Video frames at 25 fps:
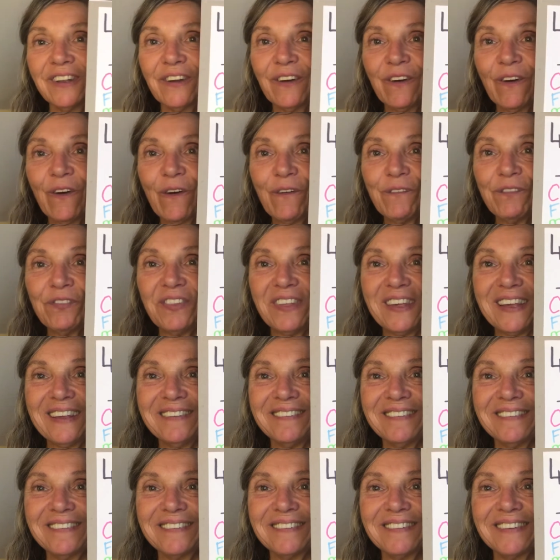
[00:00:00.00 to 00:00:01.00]
of
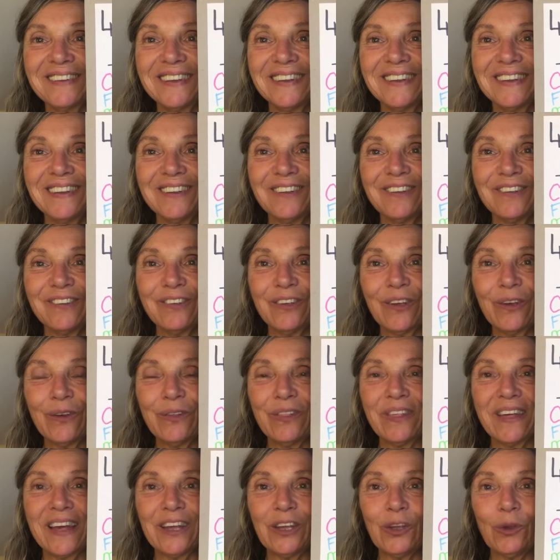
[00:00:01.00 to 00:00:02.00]
this so
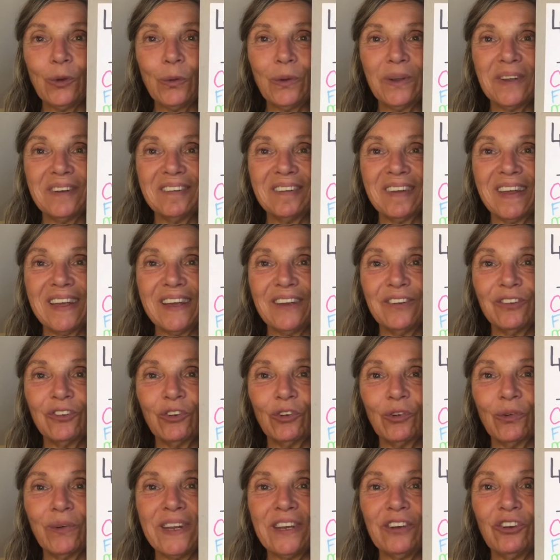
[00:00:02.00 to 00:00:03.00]
that you can take a
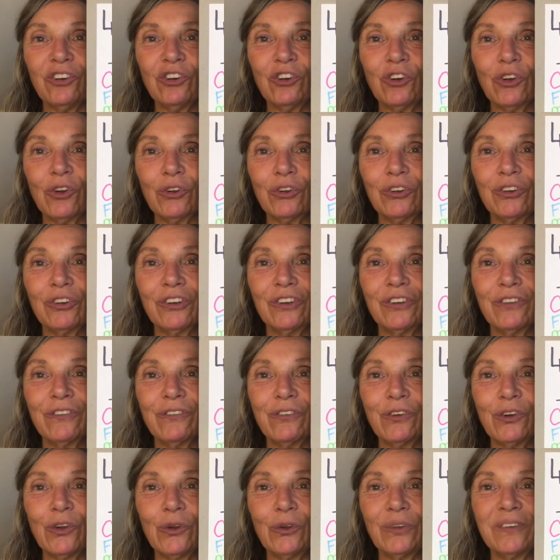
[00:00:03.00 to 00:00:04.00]
screenshot
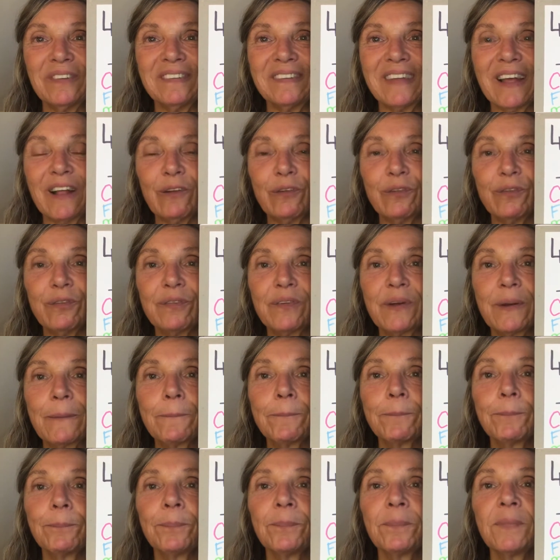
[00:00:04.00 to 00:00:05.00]
for yourself.
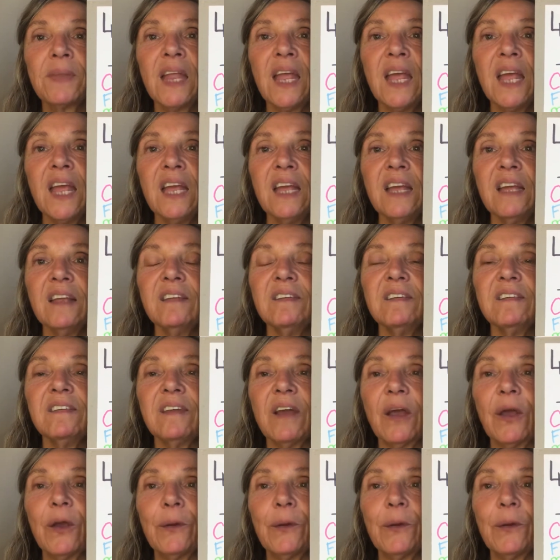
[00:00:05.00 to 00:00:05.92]
So